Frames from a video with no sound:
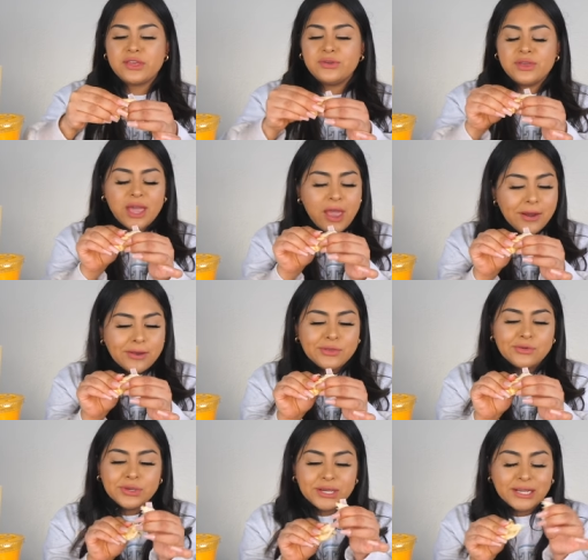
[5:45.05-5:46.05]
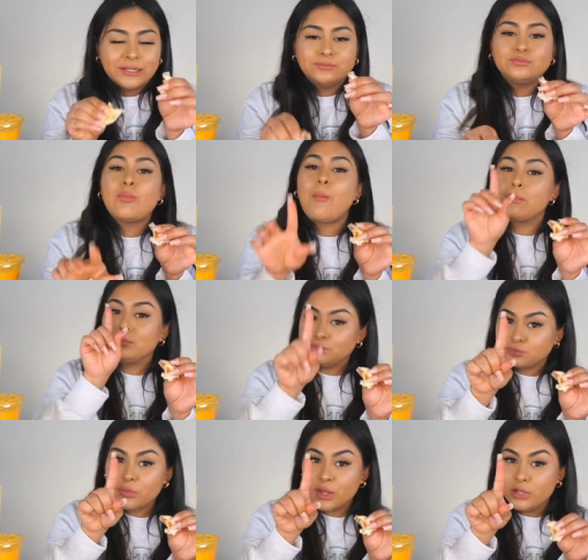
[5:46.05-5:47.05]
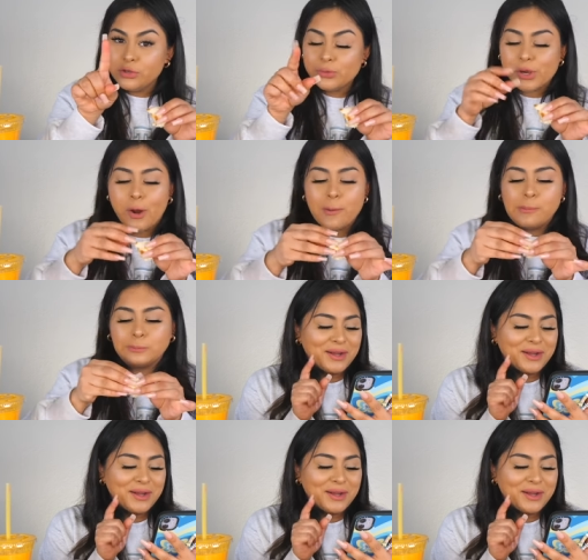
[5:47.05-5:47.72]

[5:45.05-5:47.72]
you can, and you will.